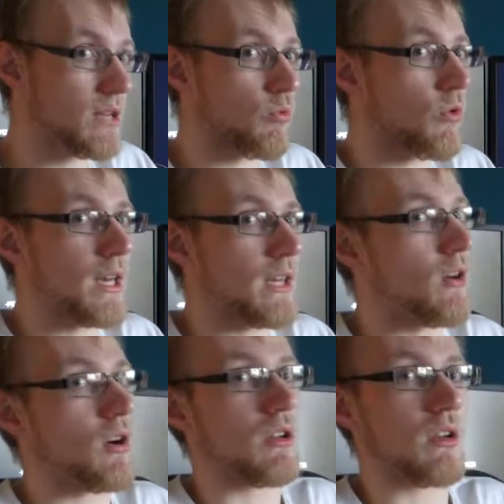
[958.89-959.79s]
really
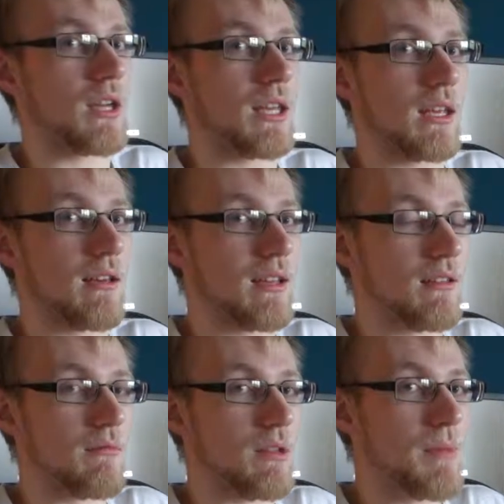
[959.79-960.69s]
not a good idea.
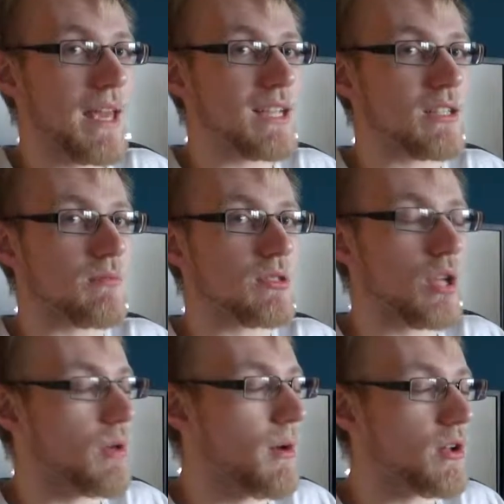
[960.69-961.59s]
It picks up
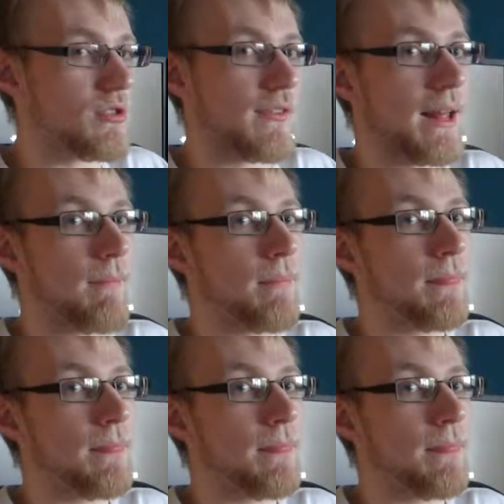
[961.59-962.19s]
so much of that.